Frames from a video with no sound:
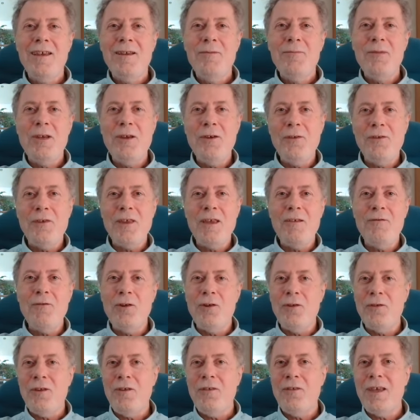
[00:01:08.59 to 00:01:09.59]
because they've
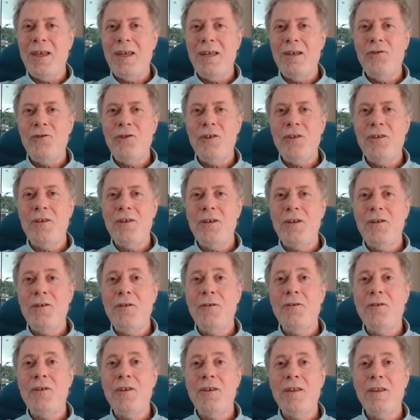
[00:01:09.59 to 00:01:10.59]
got this energy to
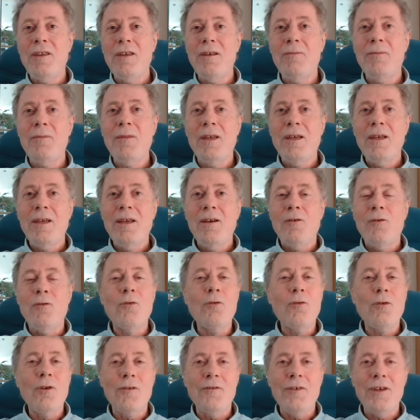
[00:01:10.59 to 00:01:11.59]
use in them,
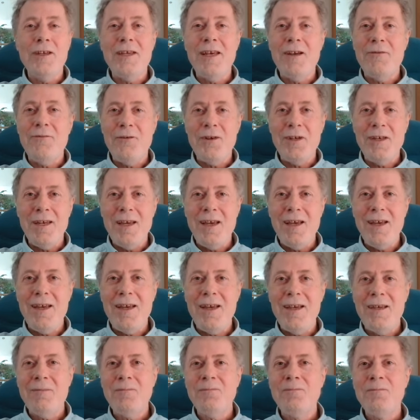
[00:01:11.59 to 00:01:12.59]
all of it every
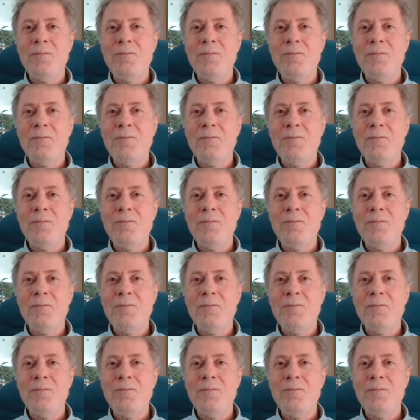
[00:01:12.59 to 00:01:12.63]
day,